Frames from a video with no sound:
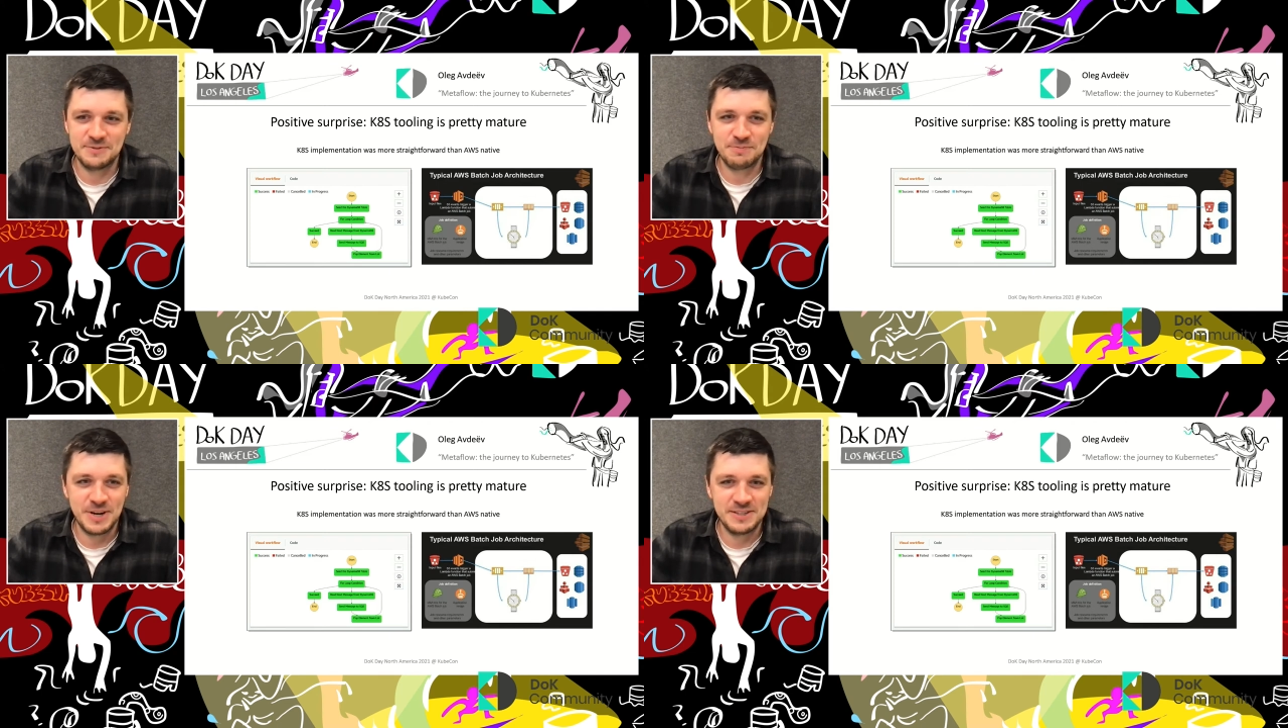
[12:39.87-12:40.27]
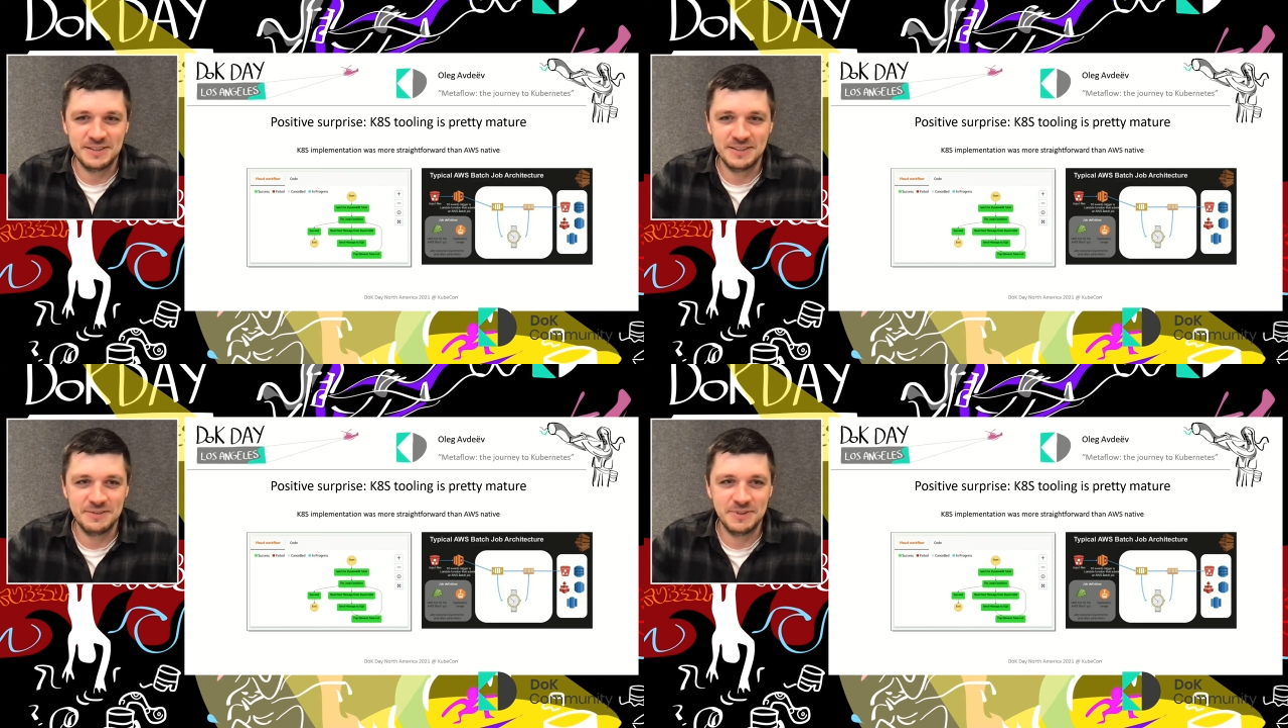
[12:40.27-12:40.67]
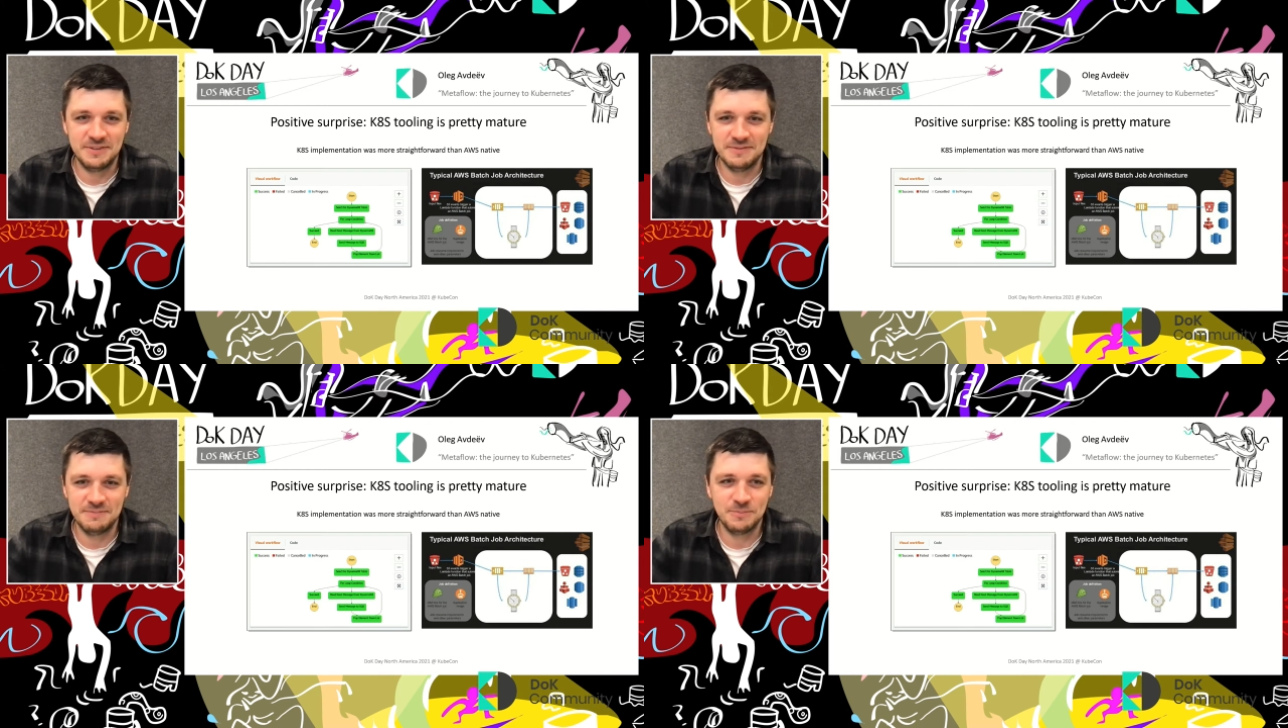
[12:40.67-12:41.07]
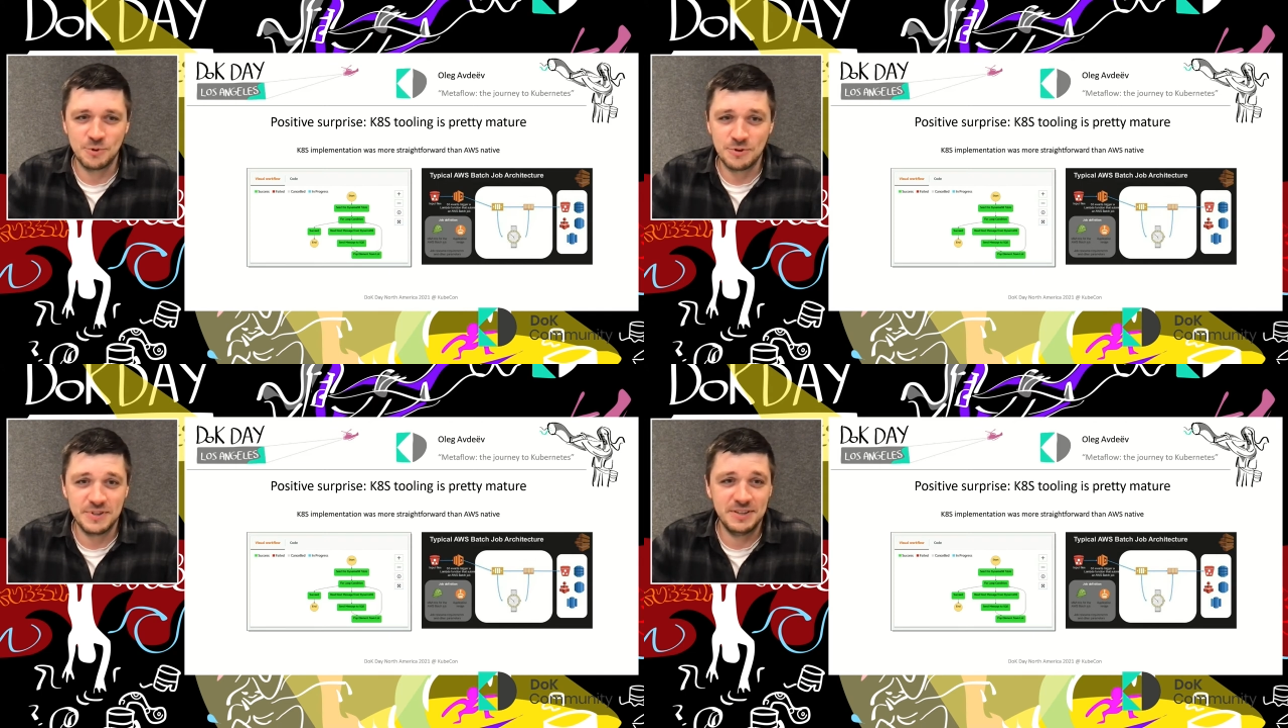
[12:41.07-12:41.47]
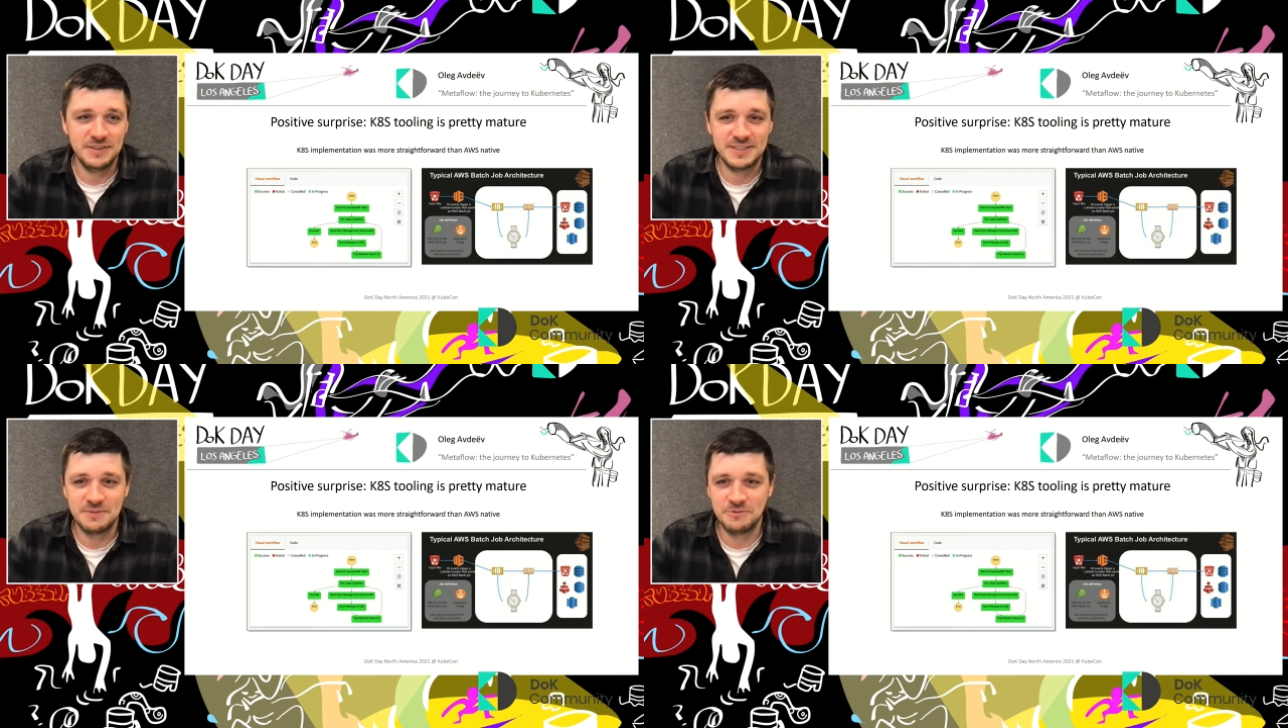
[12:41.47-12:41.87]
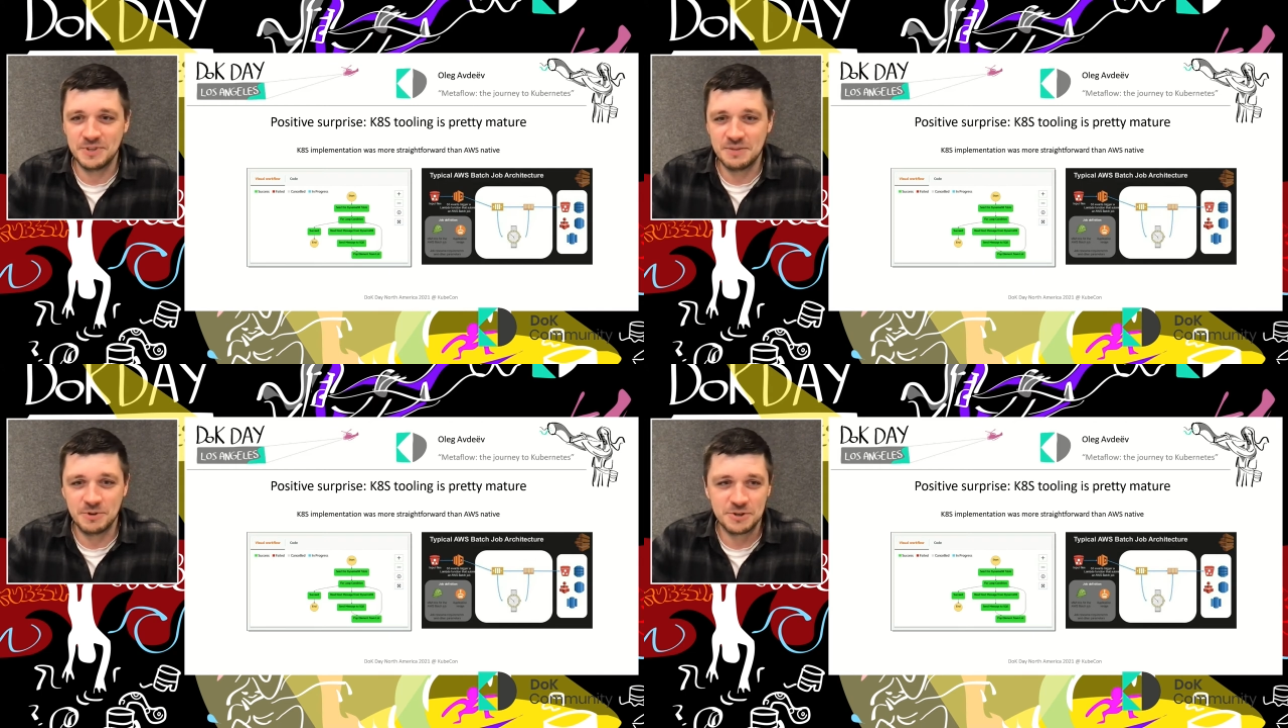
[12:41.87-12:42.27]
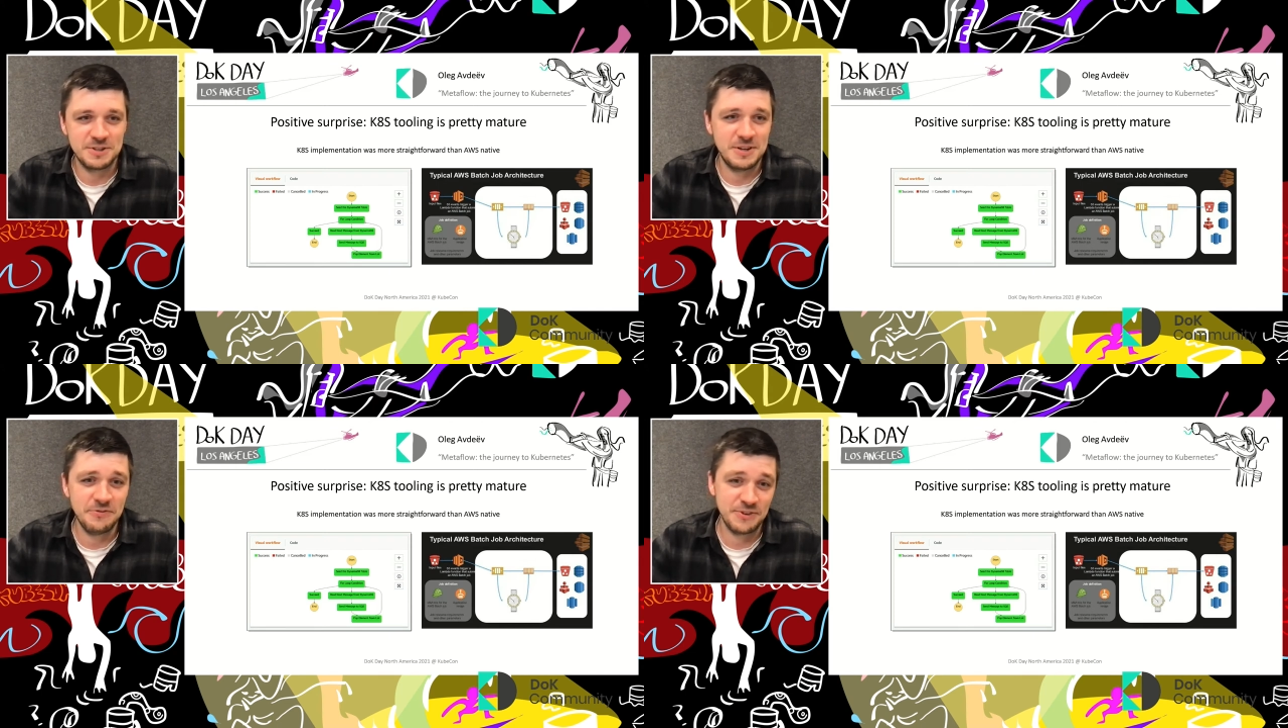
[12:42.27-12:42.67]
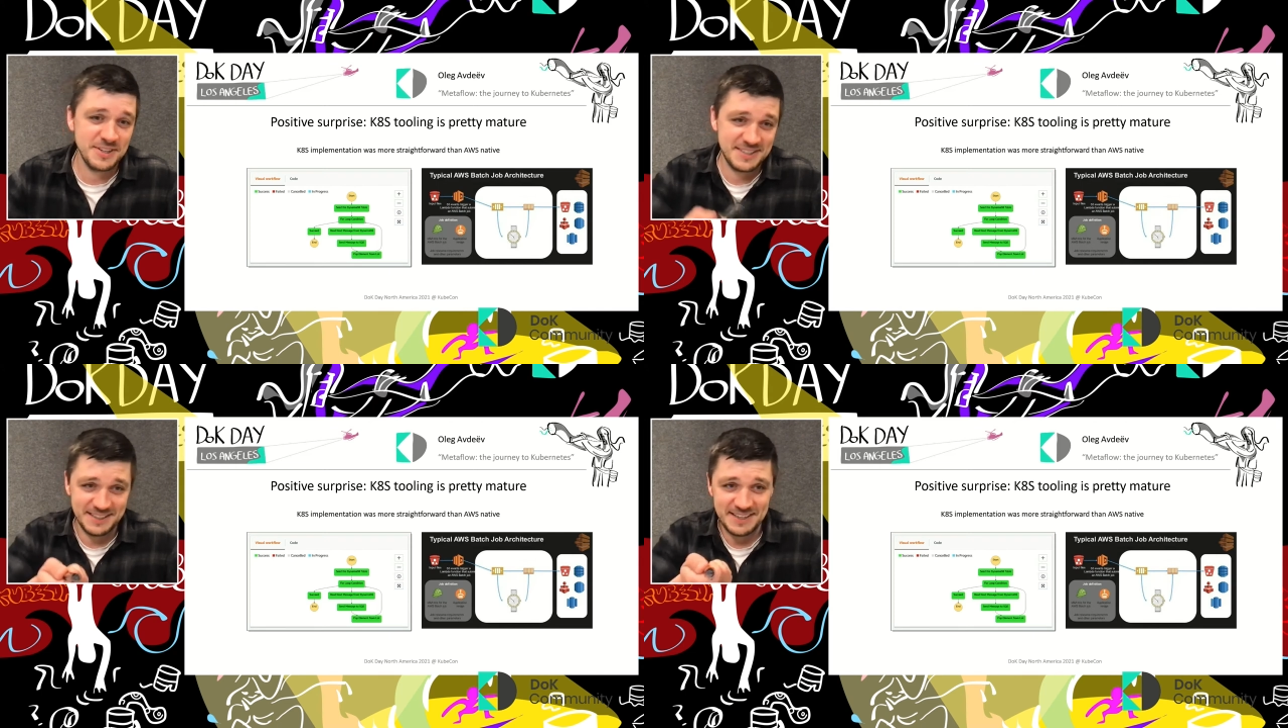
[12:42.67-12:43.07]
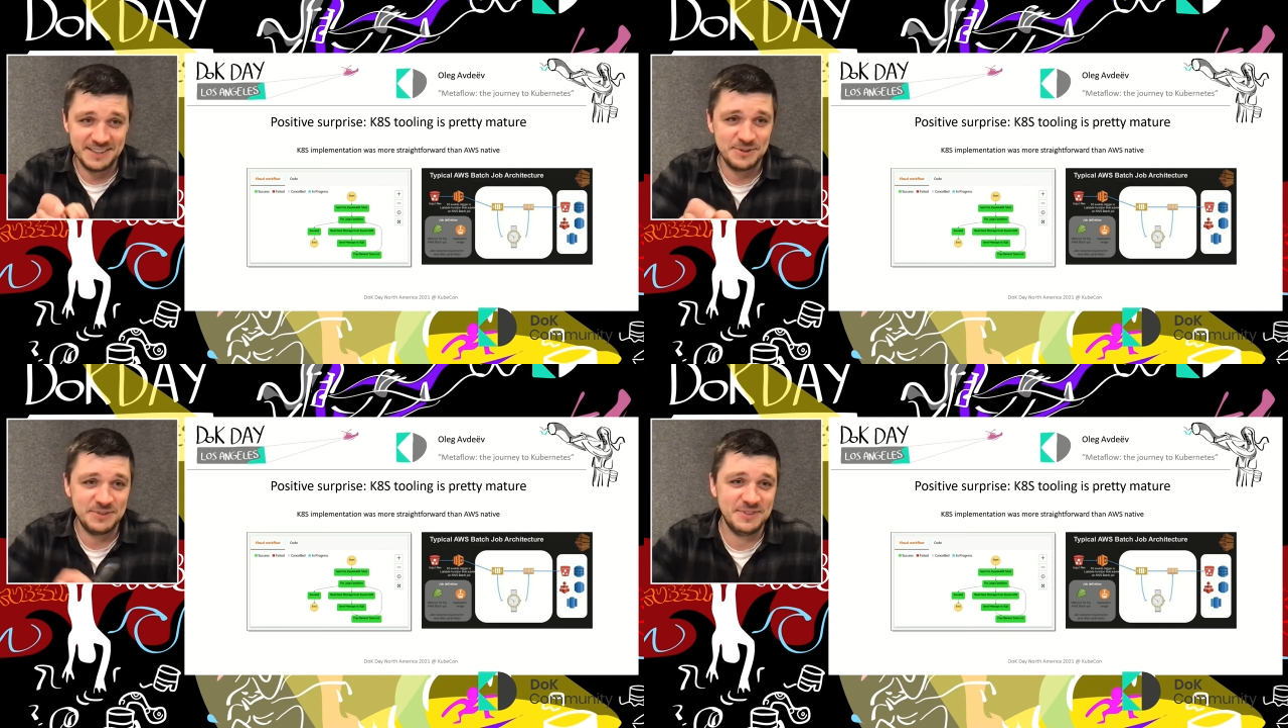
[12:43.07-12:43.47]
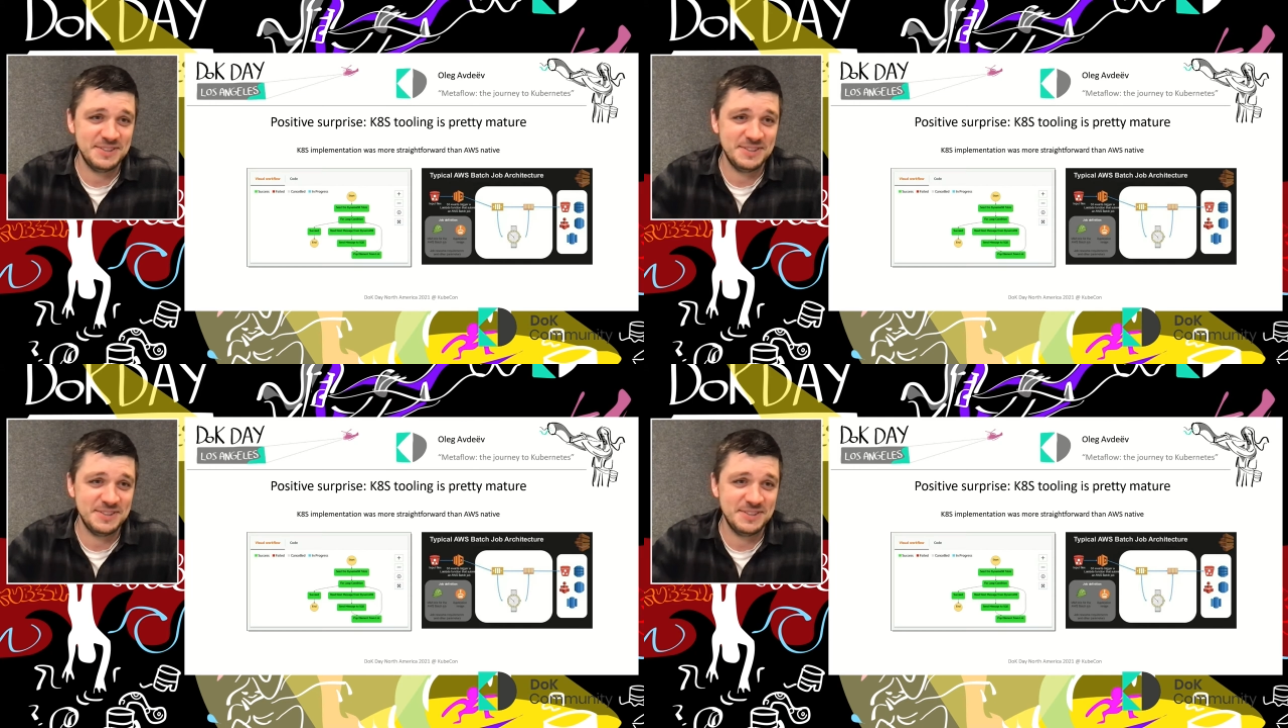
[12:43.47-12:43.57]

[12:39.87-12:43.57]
surprisingly, even more than some of the commercial offerings that I have.